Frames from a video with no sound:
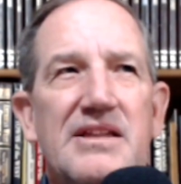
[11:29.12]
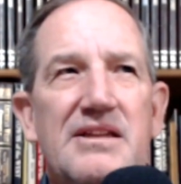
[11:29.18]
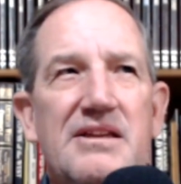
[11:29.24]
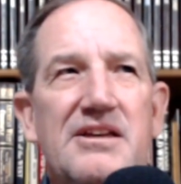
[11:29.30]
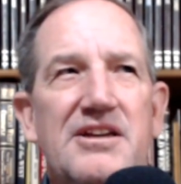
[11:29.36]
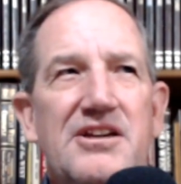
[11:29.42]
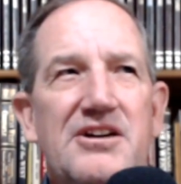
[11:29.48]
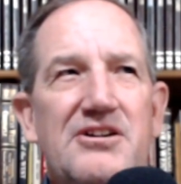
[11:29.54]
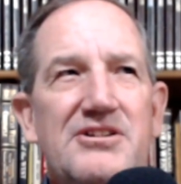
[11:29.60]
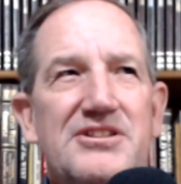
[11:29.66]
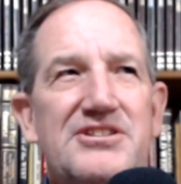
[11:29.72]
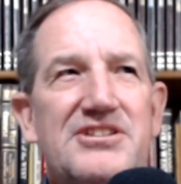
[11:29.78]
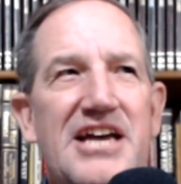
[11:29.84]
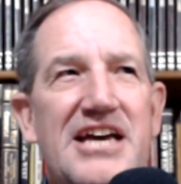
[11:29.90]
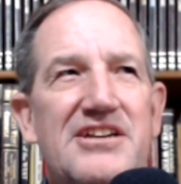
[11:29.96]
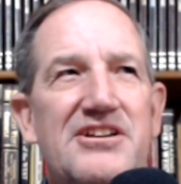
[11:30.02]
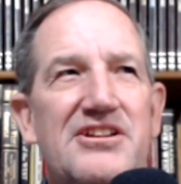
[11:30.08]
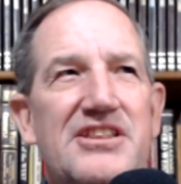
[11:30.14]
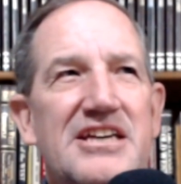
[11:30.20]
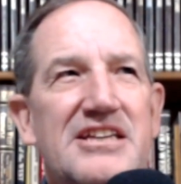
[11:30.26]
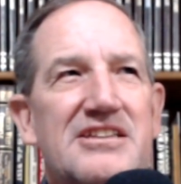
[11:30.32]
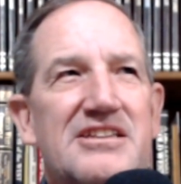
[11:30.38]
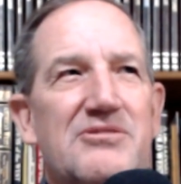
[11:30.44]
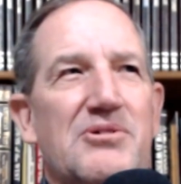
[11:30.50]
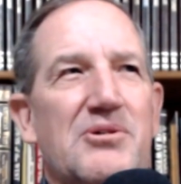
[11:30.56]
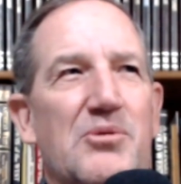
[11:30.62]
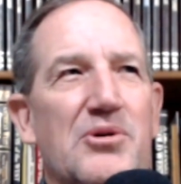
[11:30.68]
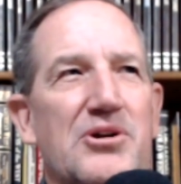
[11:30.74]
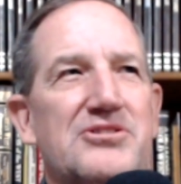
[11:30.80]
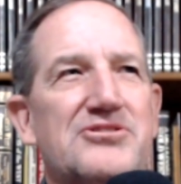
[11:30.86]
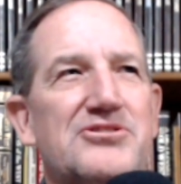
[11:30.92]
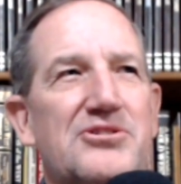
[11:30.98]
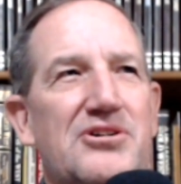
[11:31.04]
It's sad to think that we
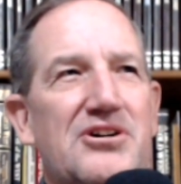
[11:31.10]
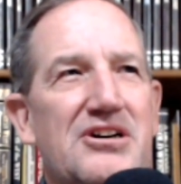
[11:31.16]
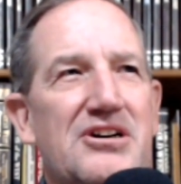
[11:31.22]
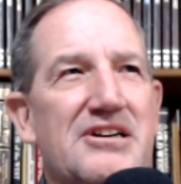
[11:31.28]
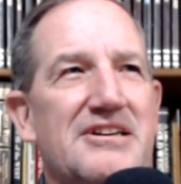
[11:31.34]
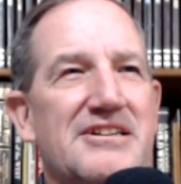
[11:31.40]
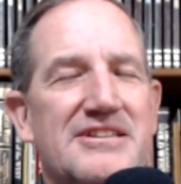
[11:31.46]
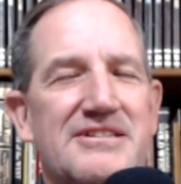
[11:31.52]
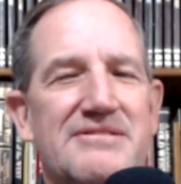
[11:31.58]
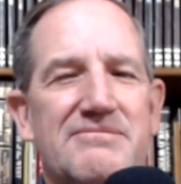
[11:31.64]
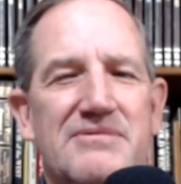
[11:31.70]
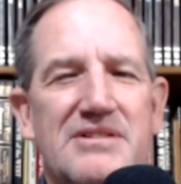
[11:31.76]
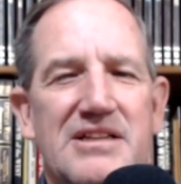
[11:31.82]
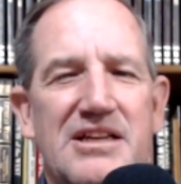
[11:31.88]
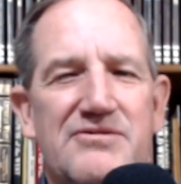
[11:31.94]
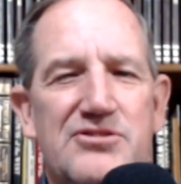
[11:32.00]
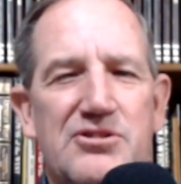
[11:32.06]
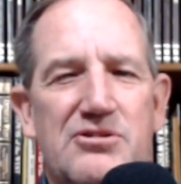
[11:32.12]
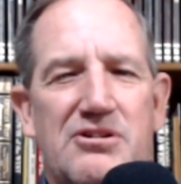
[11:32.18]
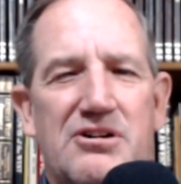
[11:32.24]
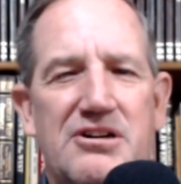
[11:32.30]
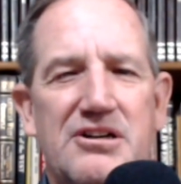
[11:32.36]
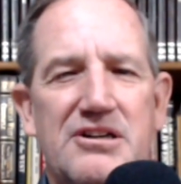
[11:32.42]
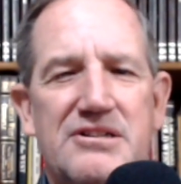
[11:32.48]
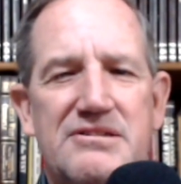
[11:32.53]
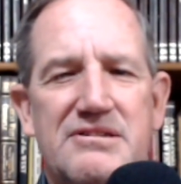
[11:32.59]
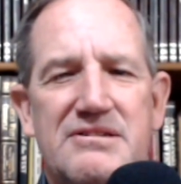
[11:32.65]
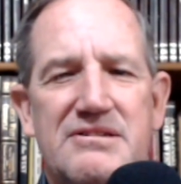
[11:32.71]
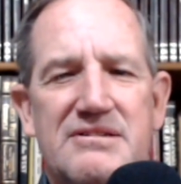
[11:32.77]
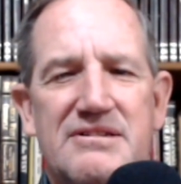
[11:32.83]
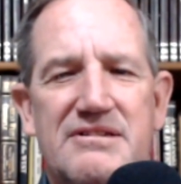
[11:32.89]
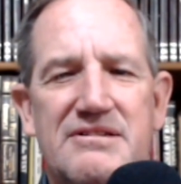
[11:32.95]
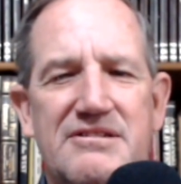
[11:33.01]
work so hard and live so hard
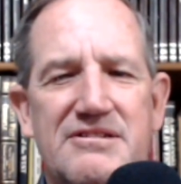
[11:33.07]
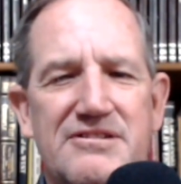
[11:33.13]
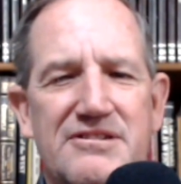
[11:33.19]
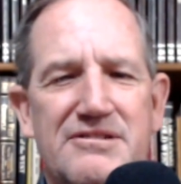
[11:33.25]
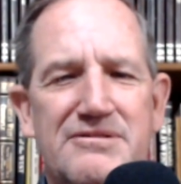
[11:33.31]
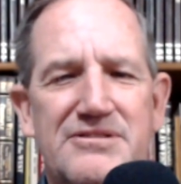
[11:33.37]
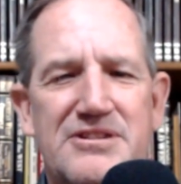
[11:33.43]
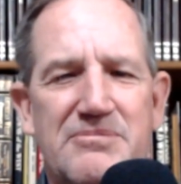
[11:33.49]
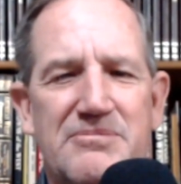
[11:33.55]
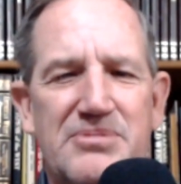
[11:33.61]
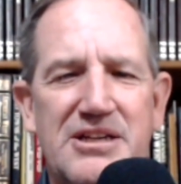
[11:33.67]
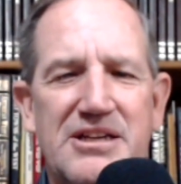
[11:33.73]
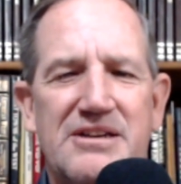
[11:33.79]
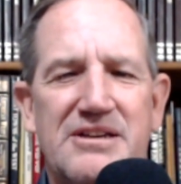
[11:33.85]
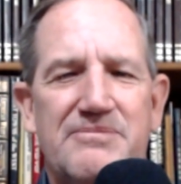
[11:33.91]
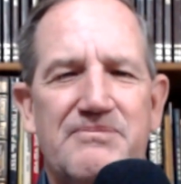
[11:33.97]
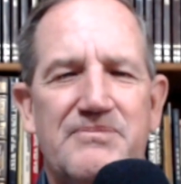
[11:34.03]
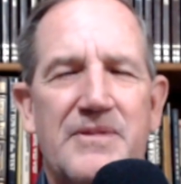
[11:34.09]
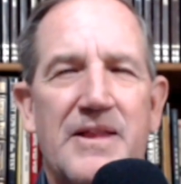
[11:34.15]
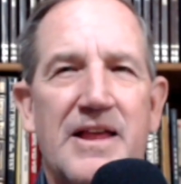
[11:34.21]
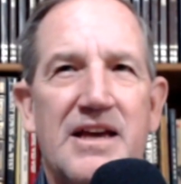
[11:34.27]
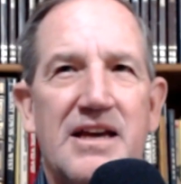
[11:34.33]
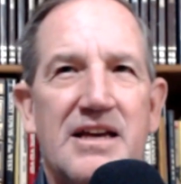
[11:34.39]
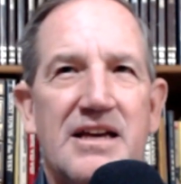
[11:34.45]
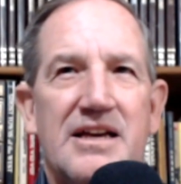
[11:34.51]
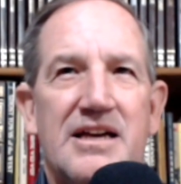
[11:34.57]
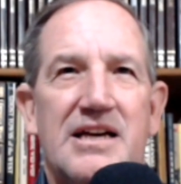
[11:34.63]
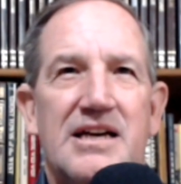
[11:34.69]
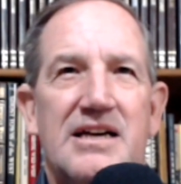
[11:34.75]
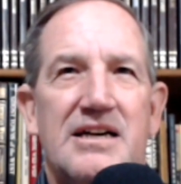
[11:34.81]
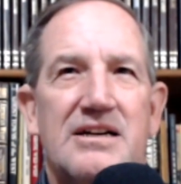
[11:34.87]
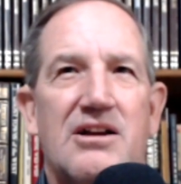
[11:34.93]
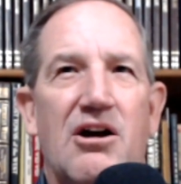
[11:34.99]
to simply
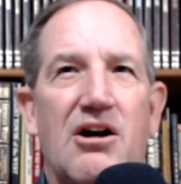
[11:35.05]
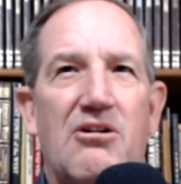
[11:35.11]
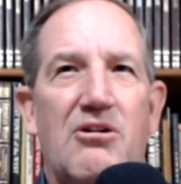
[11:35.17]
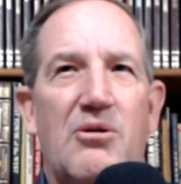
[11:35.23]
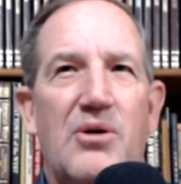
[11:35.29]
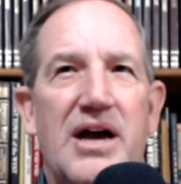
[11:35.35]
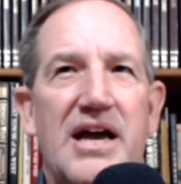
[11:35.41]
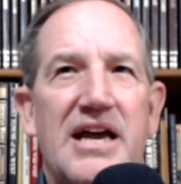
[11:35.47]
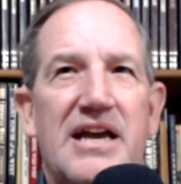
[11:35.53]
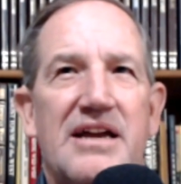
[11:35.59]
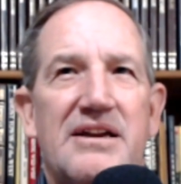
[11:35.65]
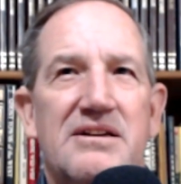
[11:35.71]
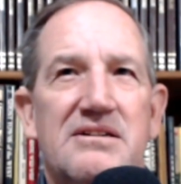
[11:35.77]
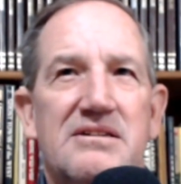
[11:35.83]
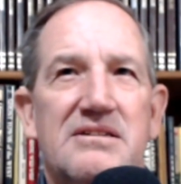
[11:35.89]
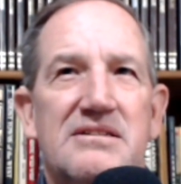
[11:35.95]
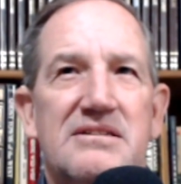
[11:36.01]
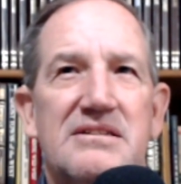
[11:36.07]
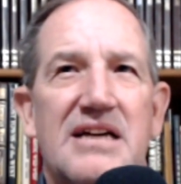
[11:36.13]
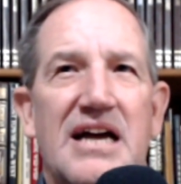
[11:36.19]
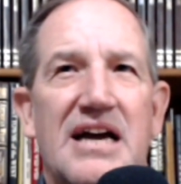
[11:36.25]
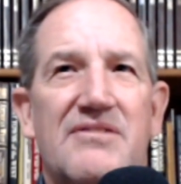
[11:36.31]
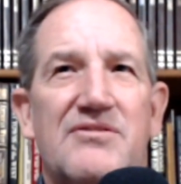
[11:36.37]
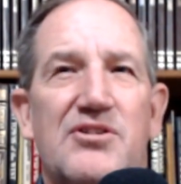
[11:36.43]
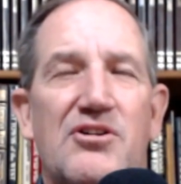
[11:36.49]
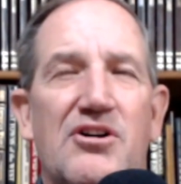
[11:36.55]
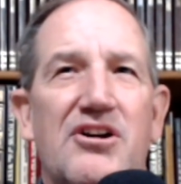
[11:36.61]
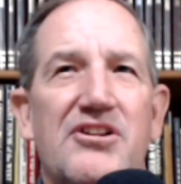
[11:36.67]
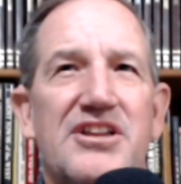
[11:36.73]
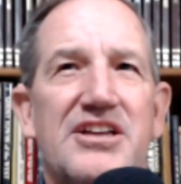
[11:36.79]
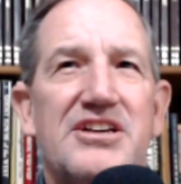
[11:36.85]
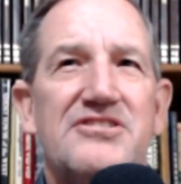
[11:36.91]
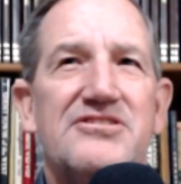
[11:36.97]
go away after
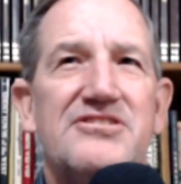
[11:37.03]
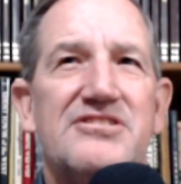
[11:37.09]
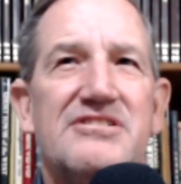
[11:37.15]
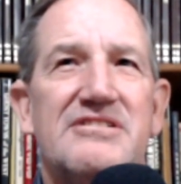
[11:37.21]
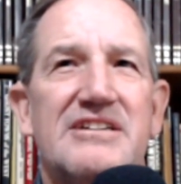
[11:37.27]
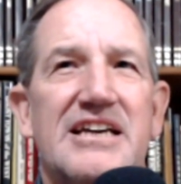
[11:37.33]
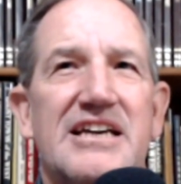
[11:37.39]
all this.